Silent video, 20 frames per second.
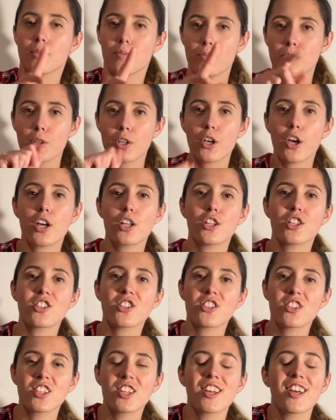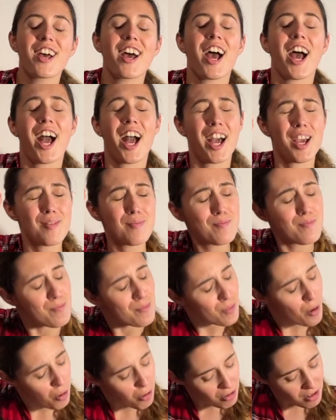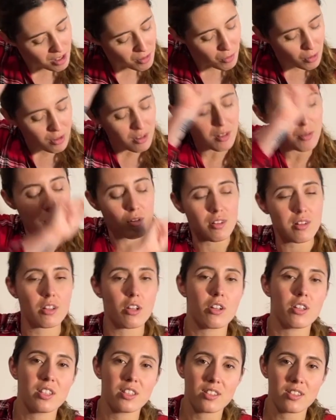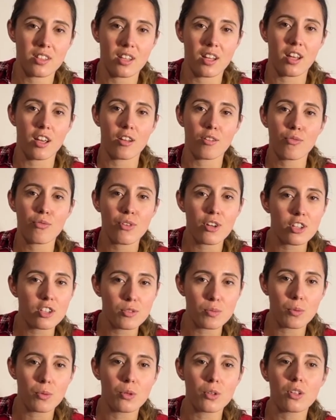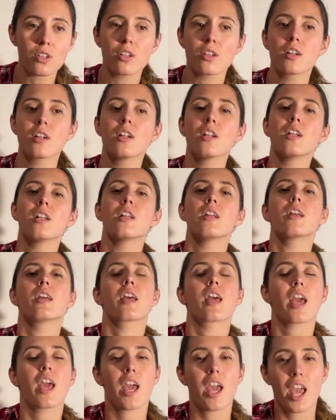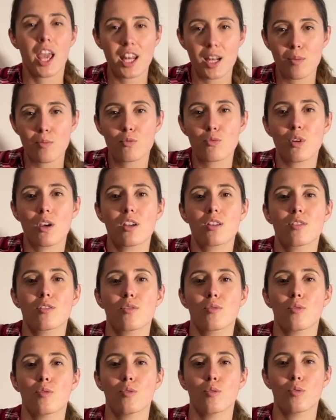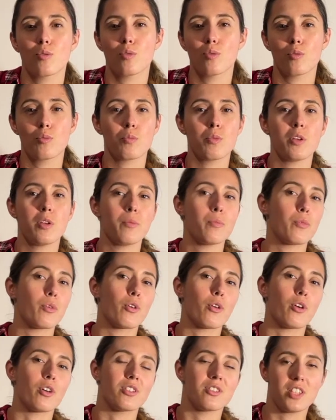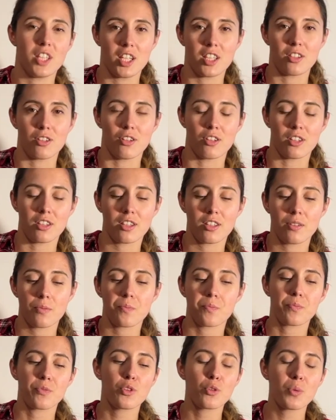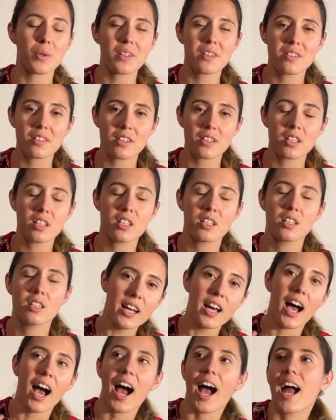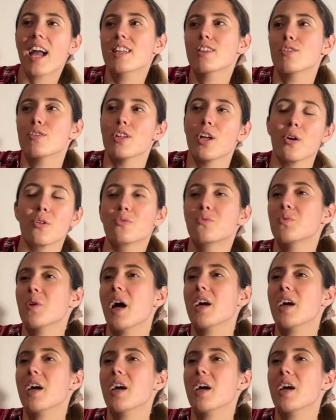Being honest, I'm mostly on Insta and Facebook. And I'm trying to be more on TikTok. Twitter, I don't know.